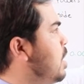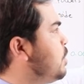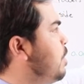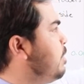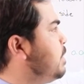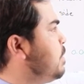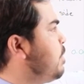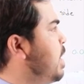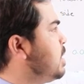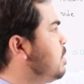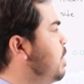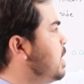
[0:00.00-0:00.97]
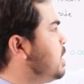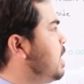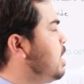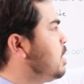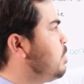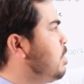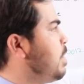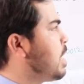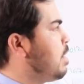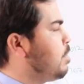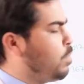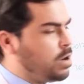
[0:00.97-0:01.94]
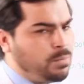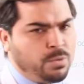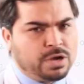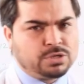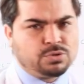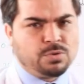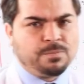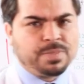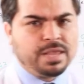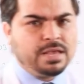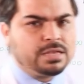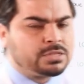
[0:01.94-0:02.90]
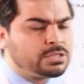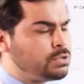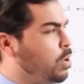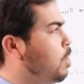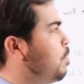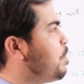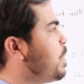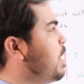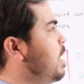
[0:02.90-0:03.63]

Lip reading: 12 divided by 10, it will become 1.2. So